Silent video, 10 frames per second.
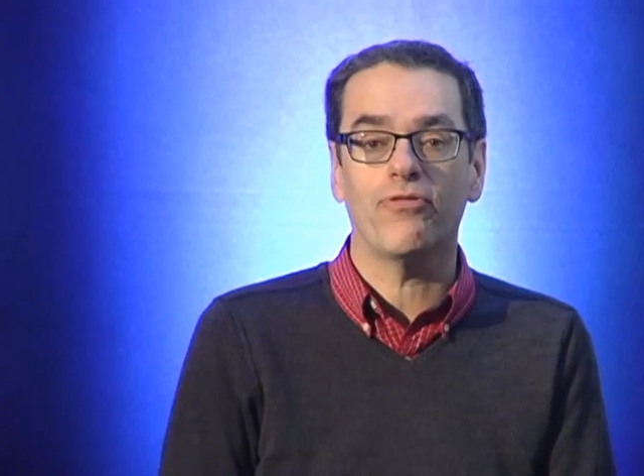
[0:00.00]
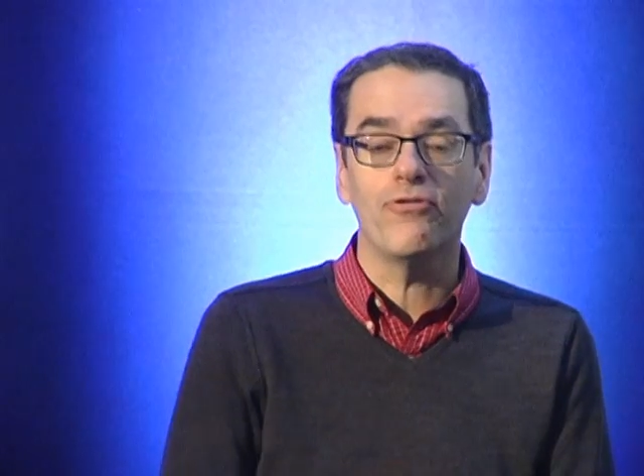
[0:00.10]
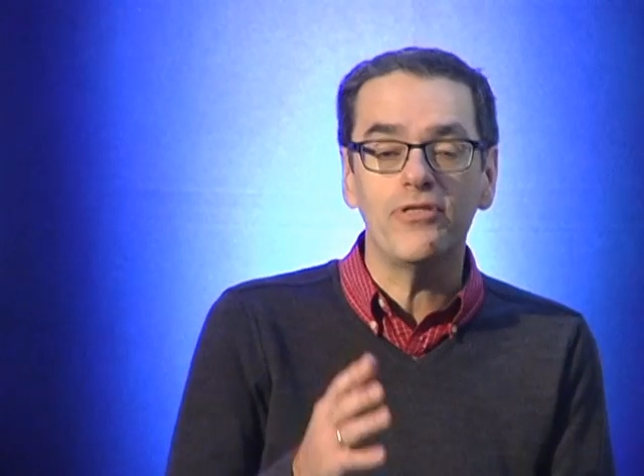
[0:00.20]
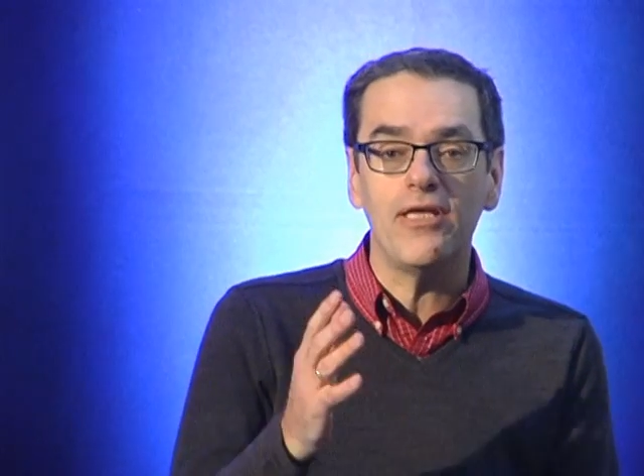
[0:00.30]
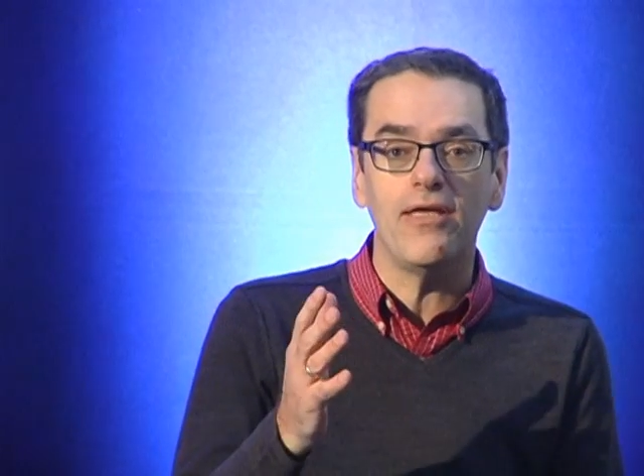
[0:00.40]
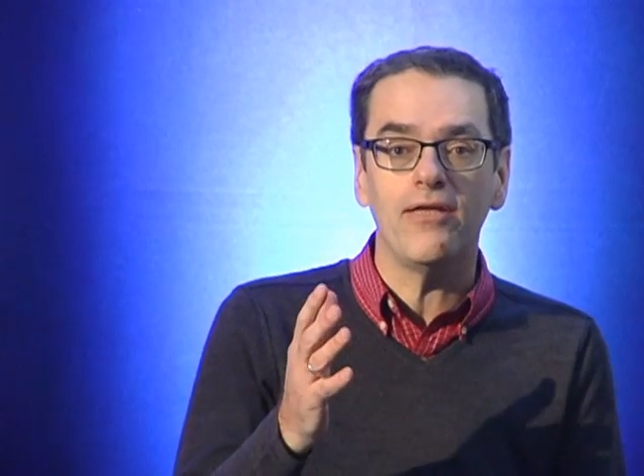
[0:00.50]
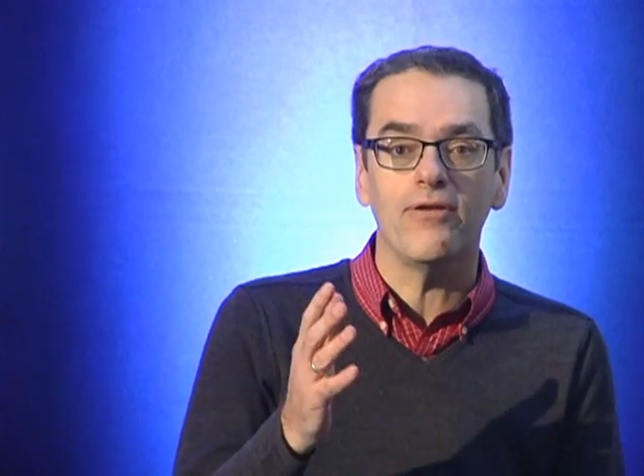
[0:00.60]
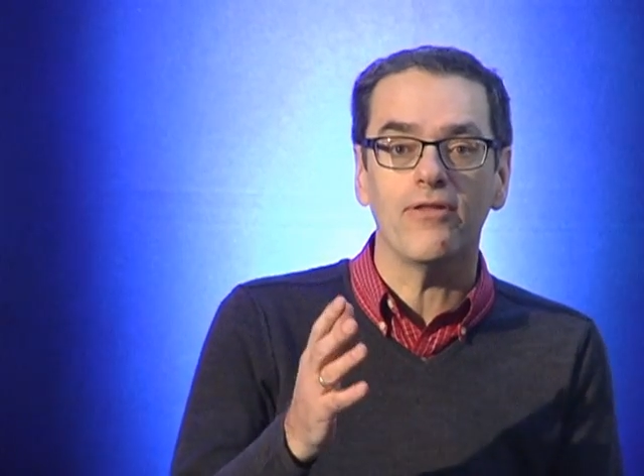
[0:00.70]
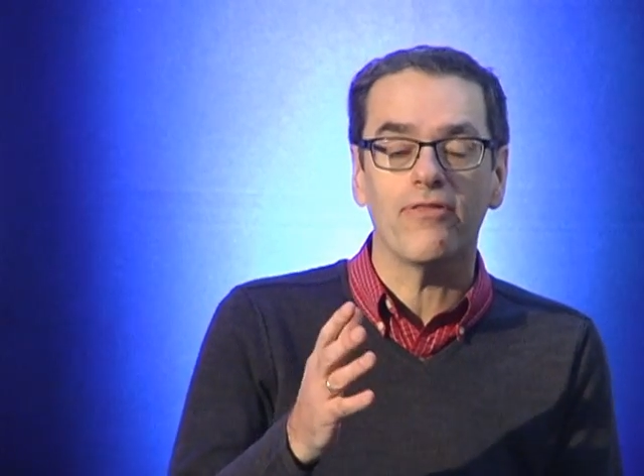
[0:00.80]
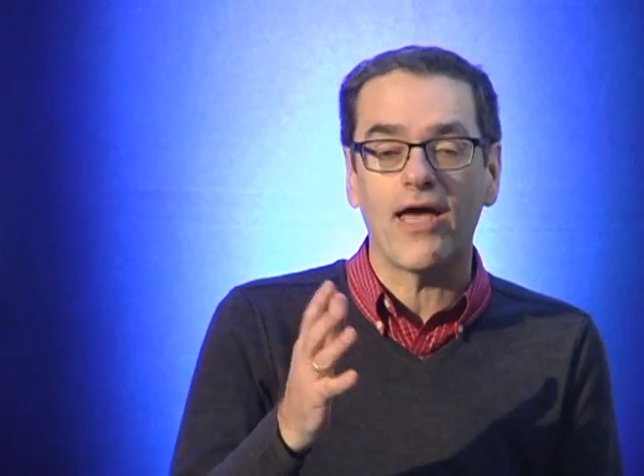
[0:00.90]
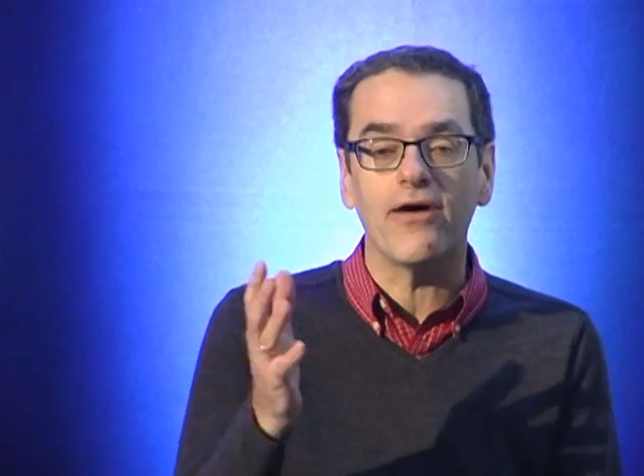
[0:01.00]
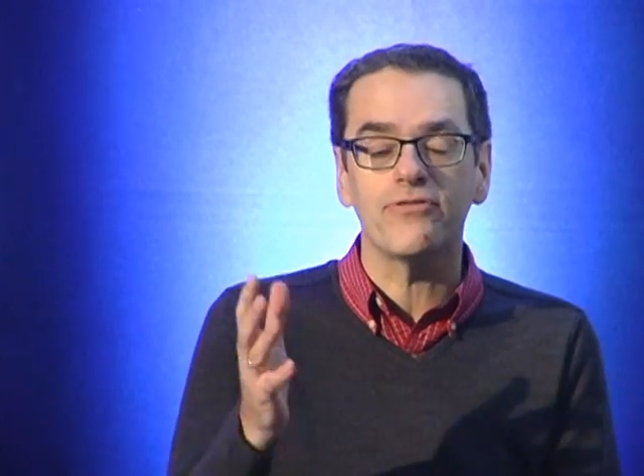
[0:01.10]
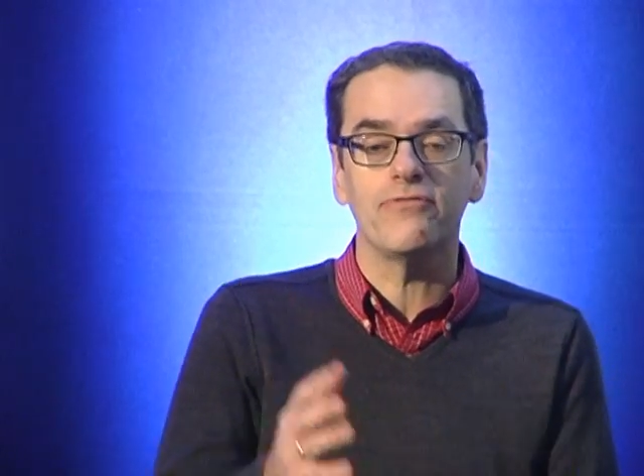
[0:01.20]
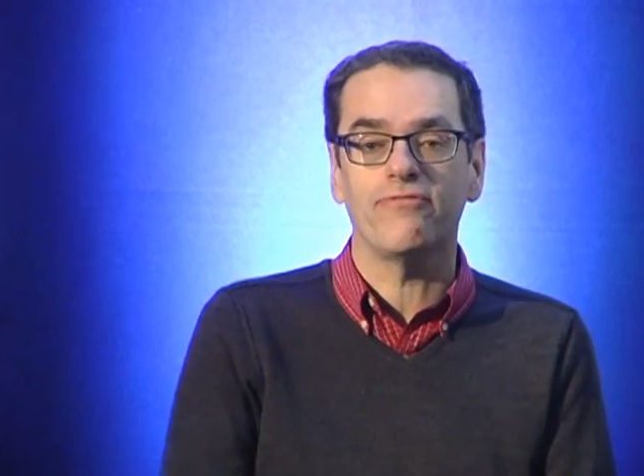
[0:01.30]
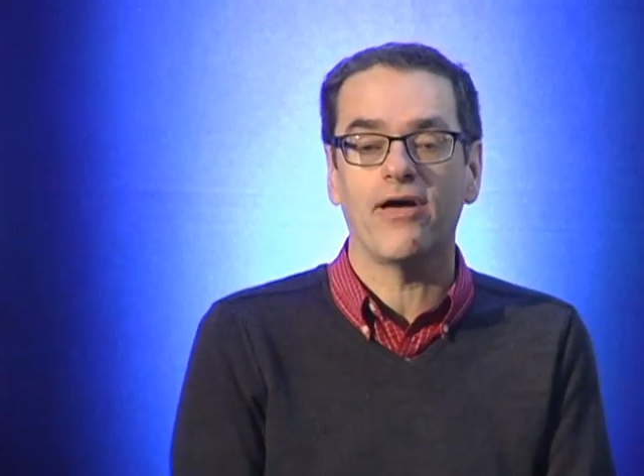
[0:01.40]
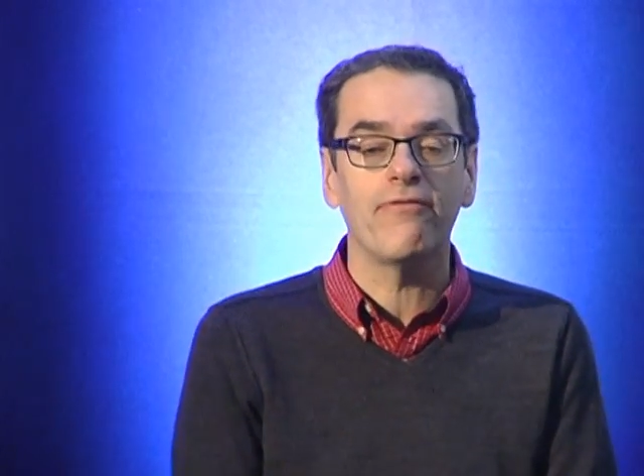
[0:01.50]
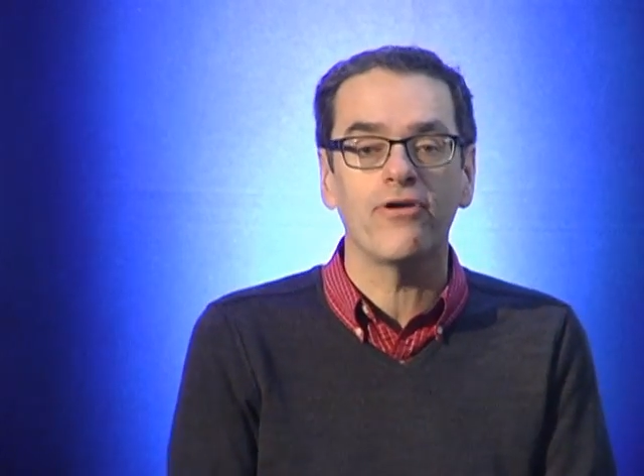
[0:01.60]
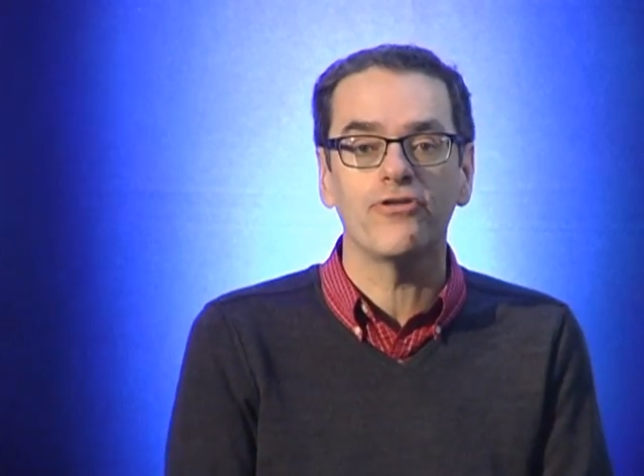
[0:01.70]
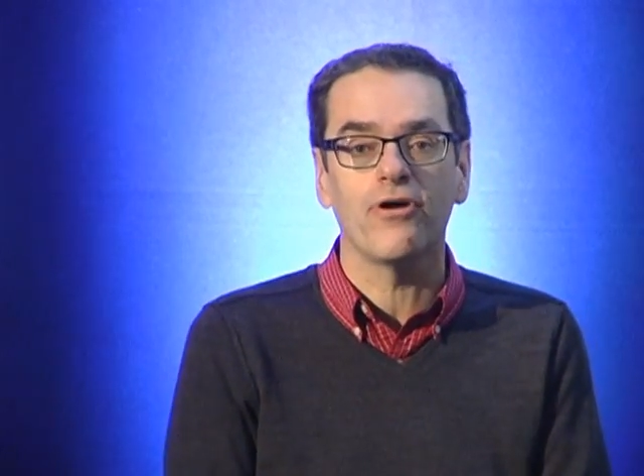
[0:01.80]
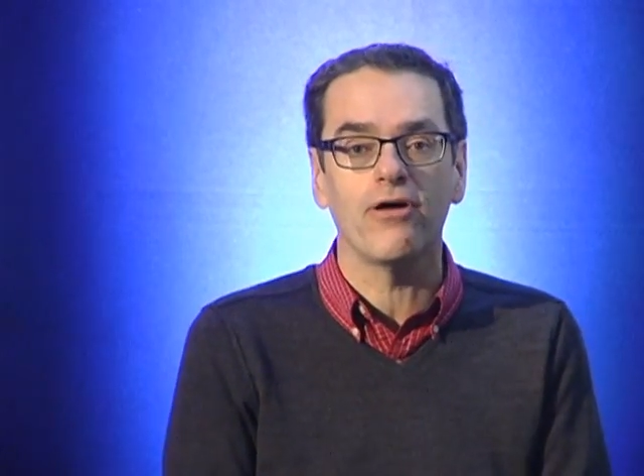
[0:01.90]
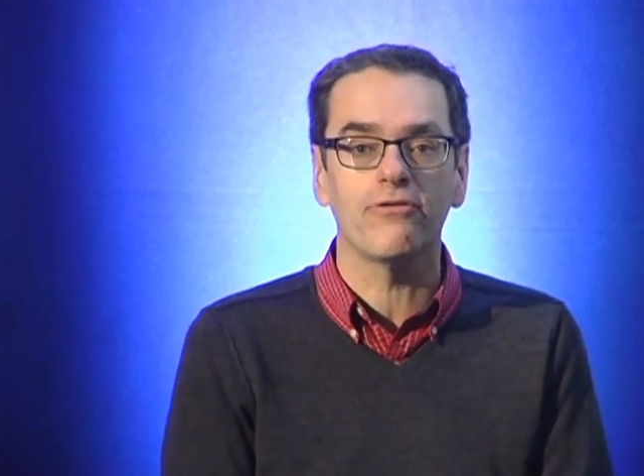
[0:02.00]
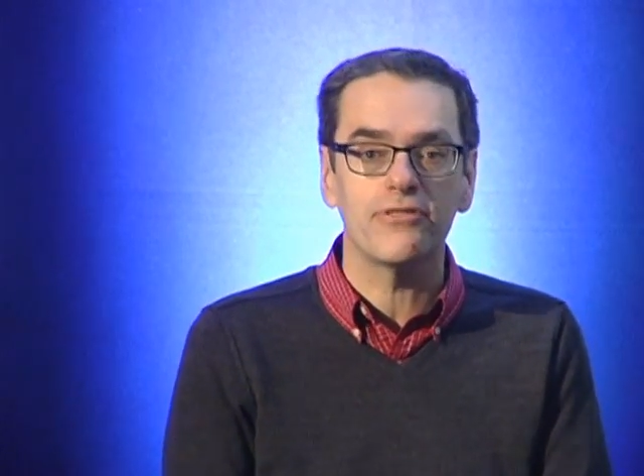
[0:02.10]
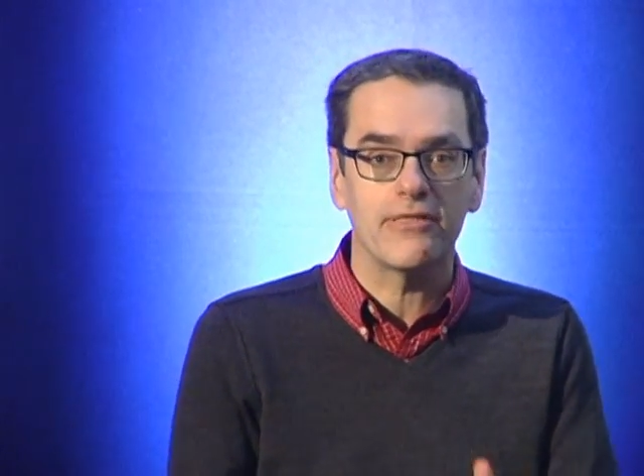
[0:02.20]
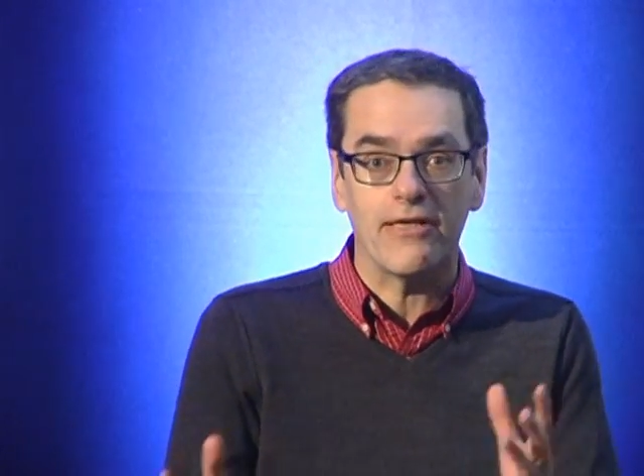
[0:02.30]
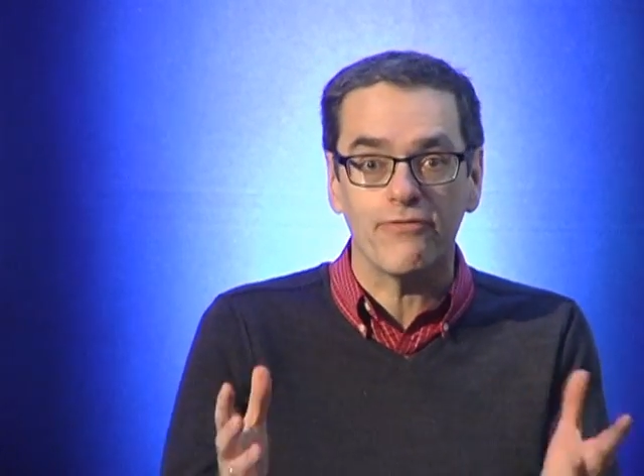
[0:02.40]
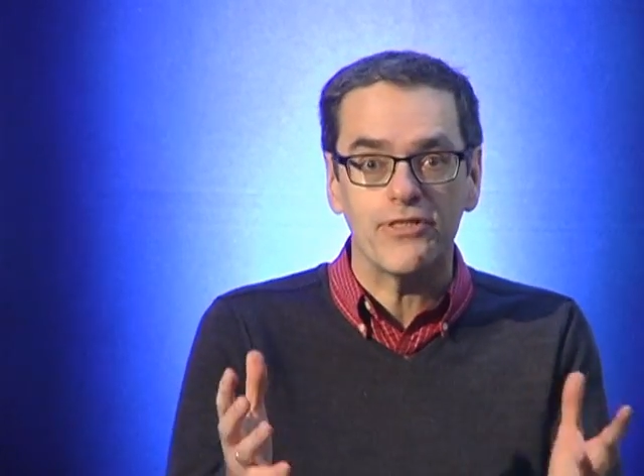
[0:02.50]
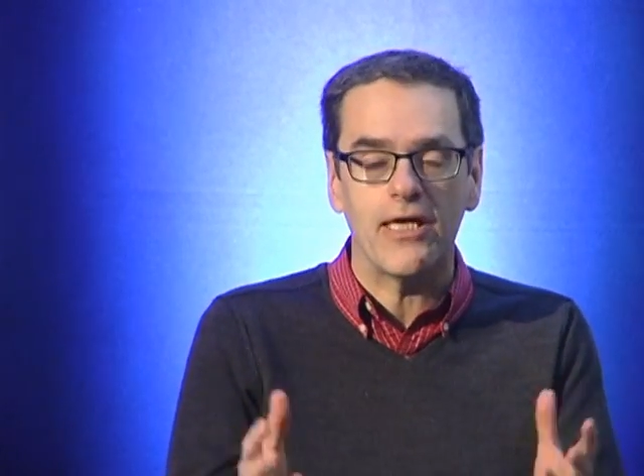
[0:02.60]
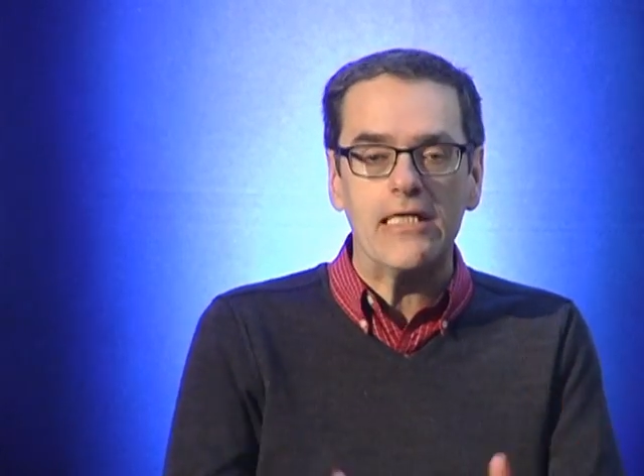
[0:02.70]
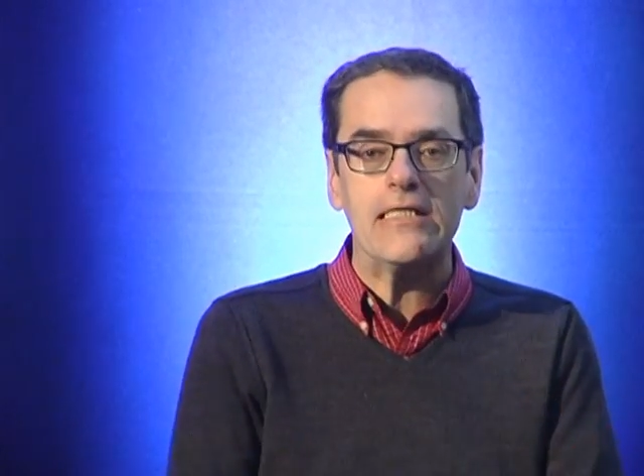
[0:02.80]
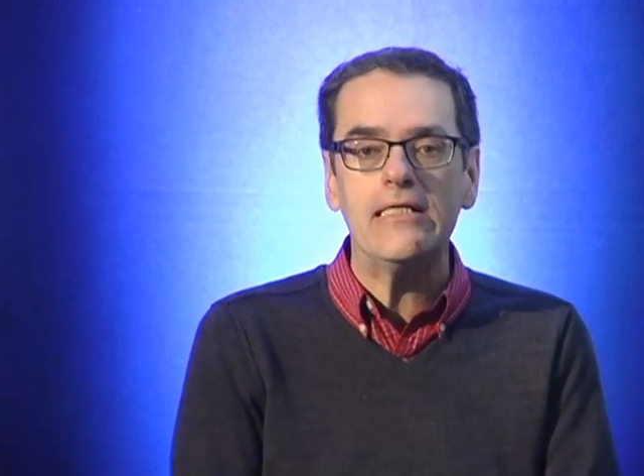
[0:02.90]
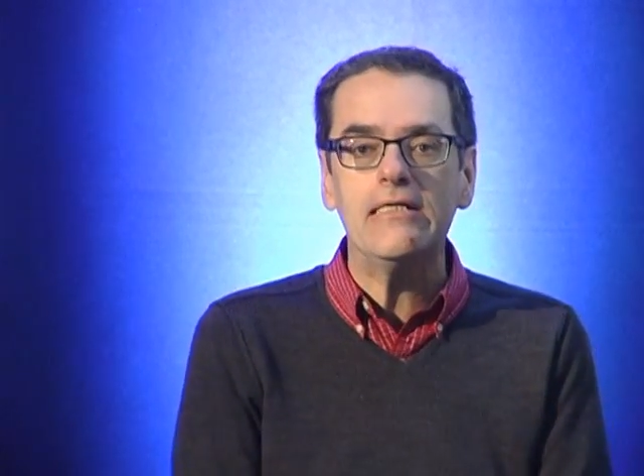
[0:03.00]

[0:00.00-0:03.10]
$13,500, give or take.